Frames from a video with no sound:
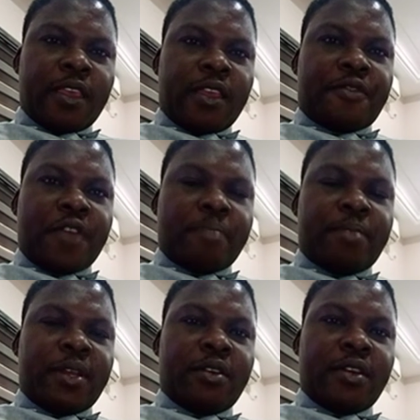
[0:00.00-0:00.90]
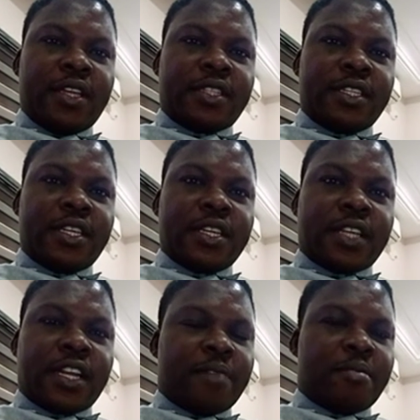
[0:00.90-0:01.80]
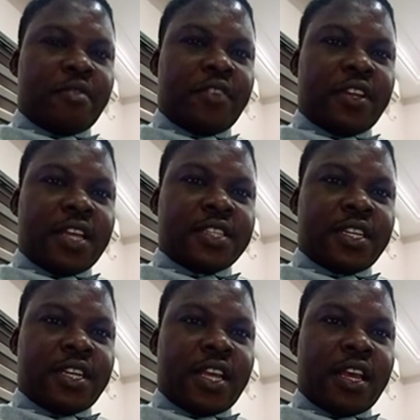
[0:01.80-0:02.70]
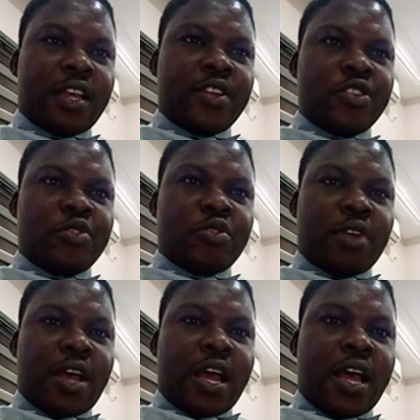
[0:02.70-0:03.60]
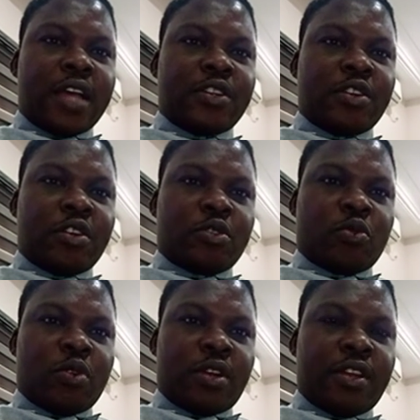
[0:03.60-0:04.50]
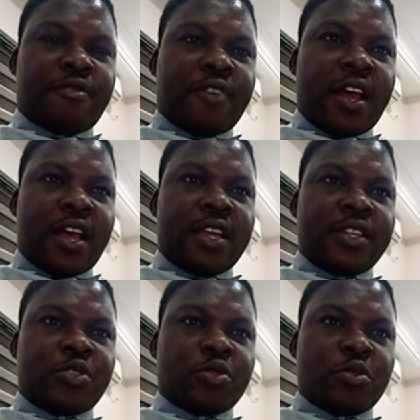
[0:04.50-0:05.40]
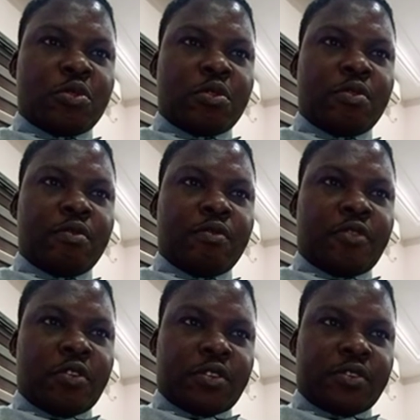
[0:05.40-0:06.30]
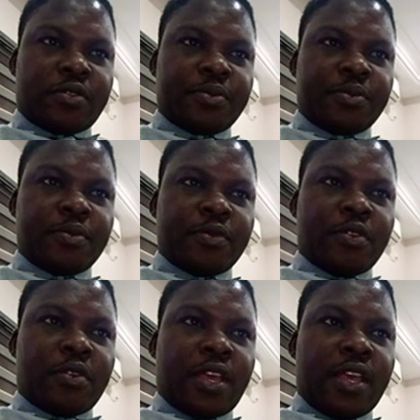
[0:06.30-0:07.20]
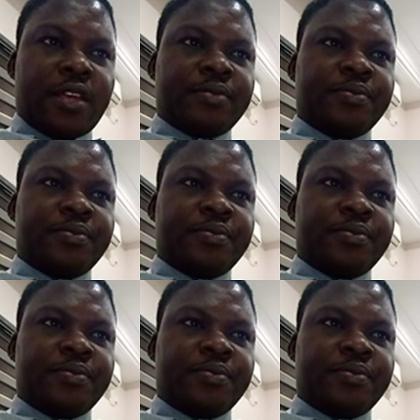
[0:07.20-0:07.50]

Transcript: If you are below 18 years and above in Nigeria, you are not qualified to vote. Okay?